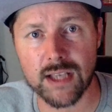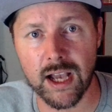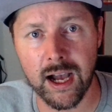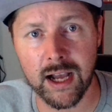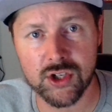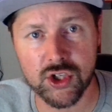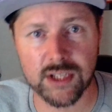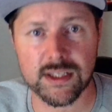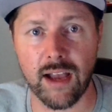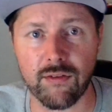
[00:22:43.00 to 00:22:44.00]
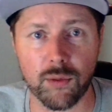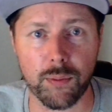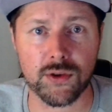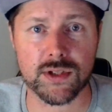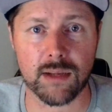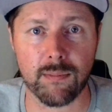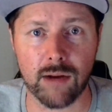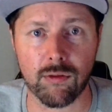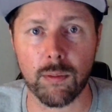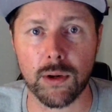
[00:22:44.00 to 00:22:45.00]
just after posting my
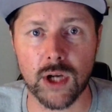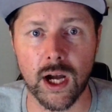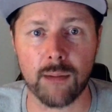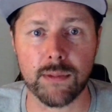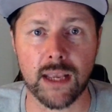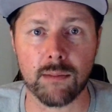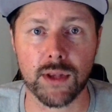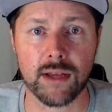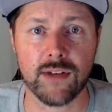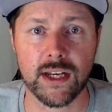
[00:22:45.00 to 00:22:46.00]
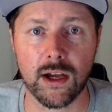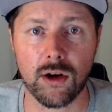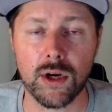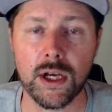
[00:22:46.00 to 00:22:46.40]
RoboCop gameplay video.